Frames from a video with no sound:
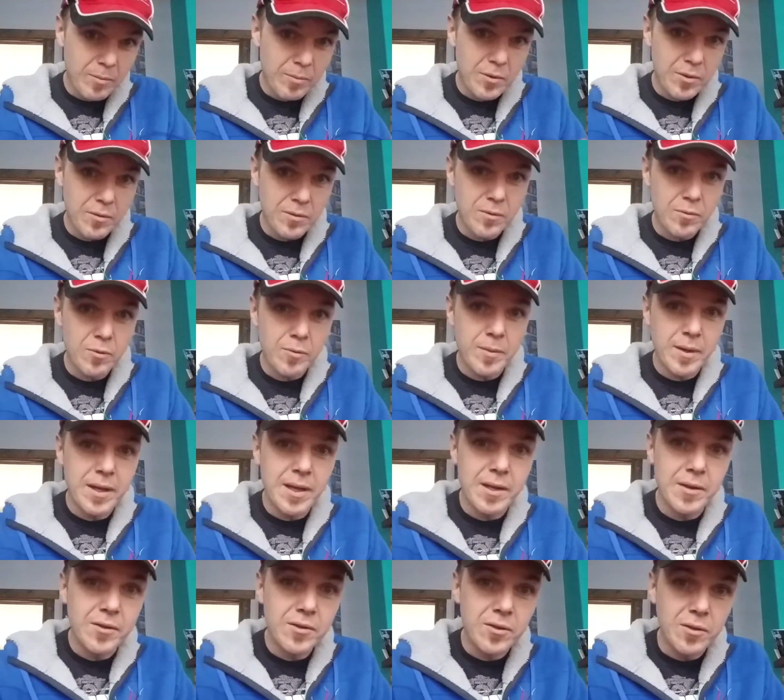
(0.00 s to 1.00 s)
close to where my
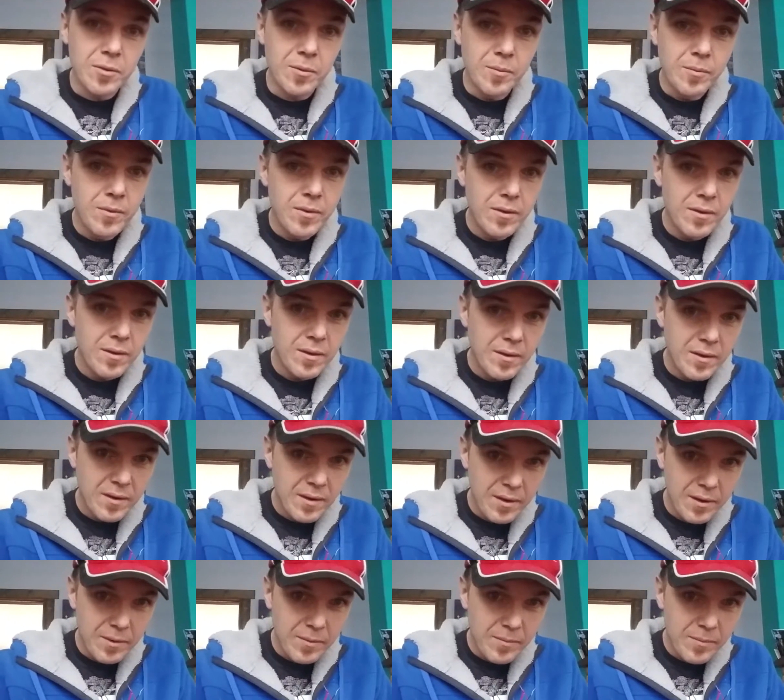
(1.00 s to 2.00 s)
heater's to. Okay.